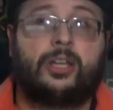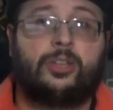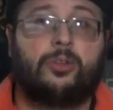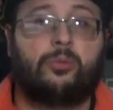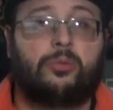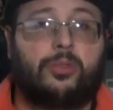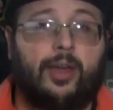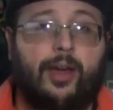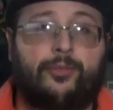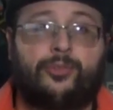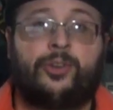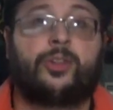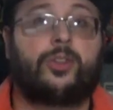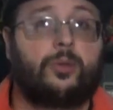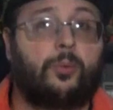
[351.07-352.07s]
You
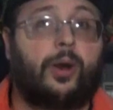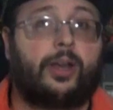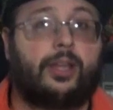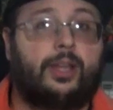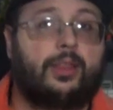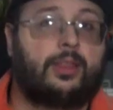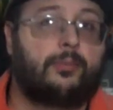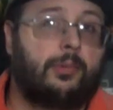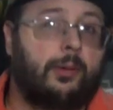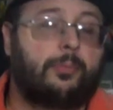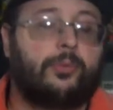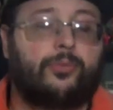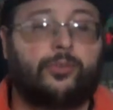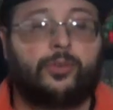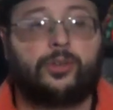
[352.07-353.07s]
definitely want to heat them up
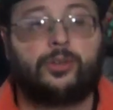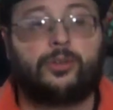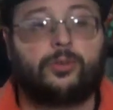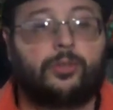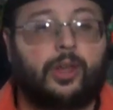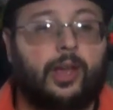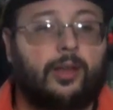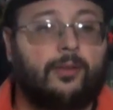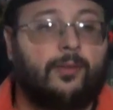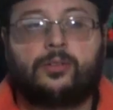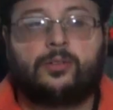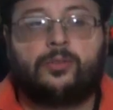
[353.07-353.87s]
before you do that.